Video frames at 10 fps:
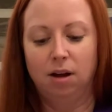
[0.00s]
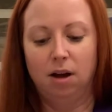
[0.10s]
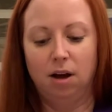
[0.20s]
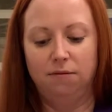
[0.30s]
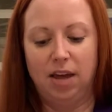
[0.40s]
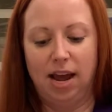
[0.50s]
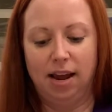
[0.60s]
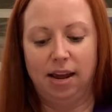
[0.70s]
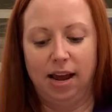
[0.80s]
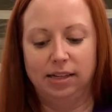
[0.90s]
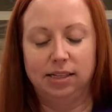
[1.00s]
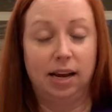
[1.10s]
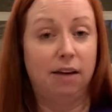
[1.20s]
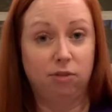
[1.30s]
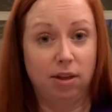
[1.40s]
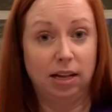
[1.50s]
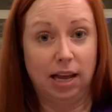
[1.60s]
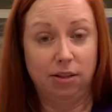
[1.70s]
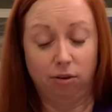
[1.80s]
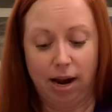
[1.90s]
of the egg casing, after they lay their